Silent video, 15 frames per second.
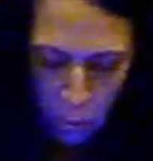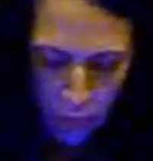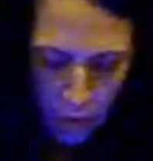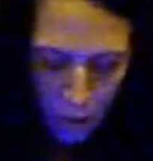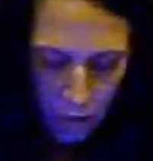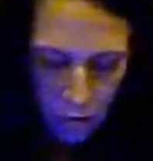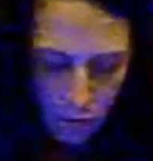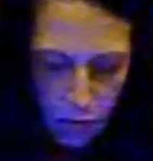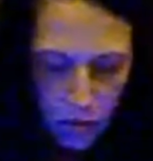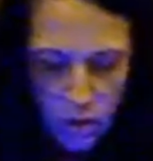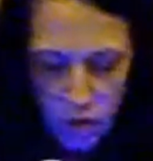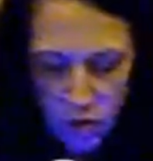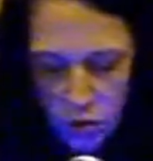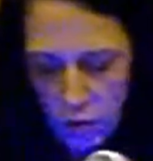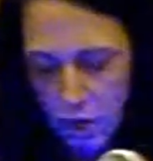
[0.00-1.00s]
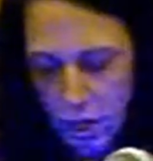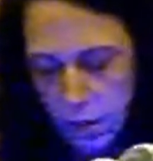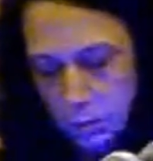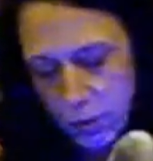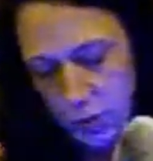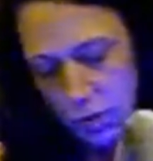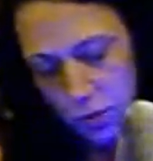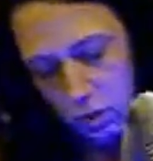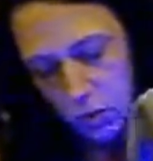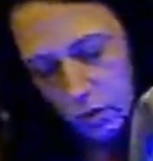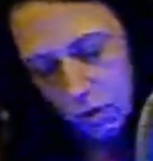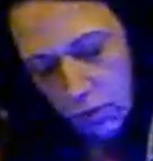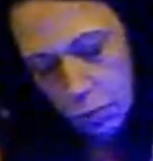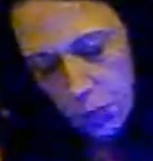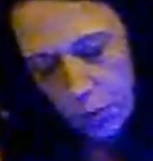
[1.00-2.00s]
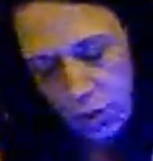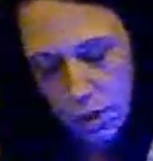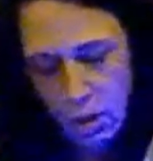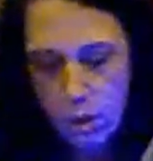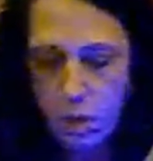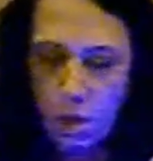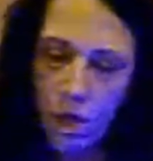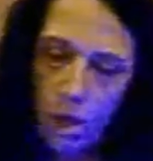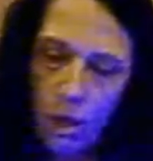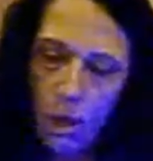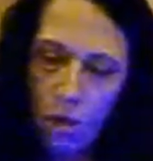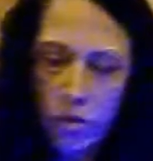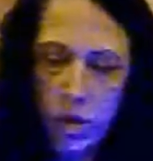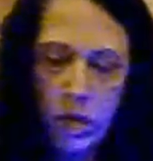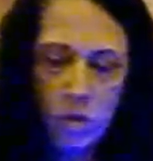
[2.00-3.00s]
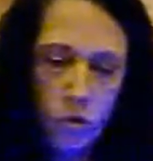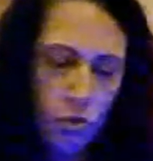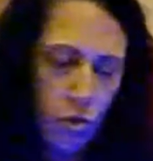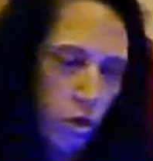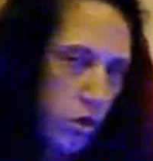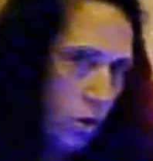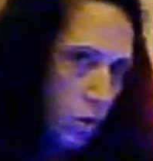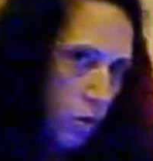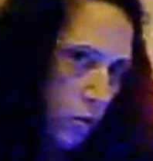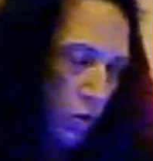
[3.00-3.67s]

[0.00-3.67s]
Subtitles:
Now these straps are to put it around your shoulders.